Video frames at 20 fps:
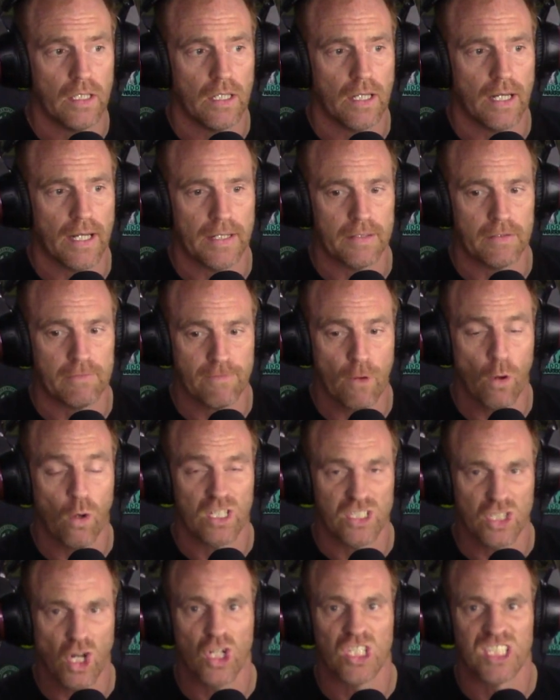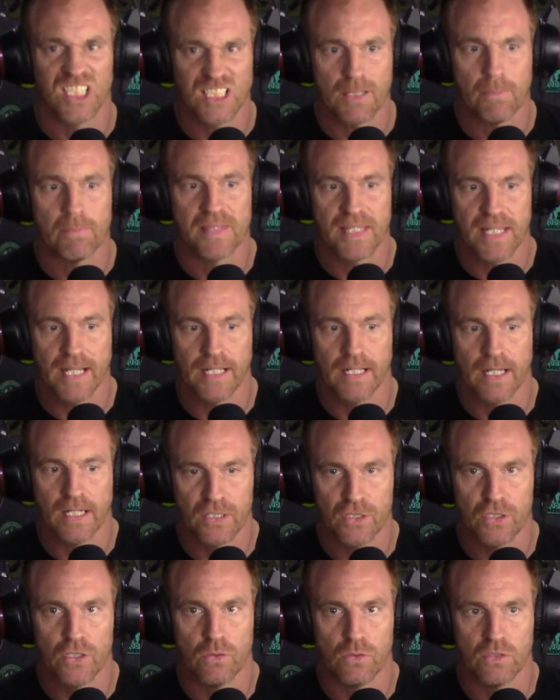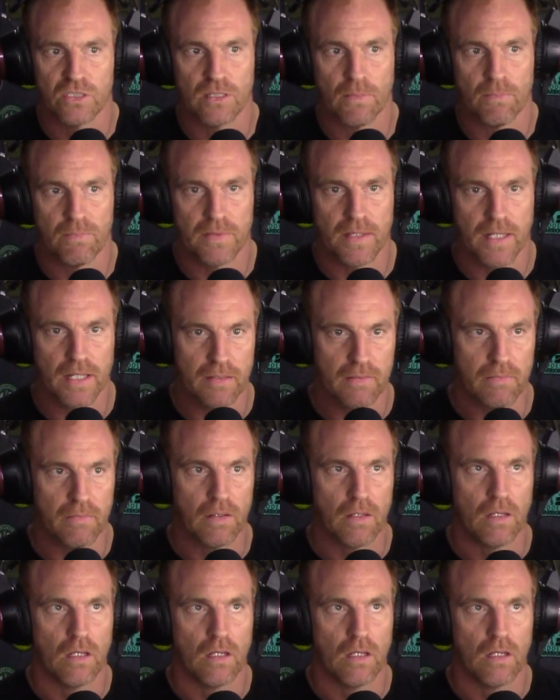and focus on something and do something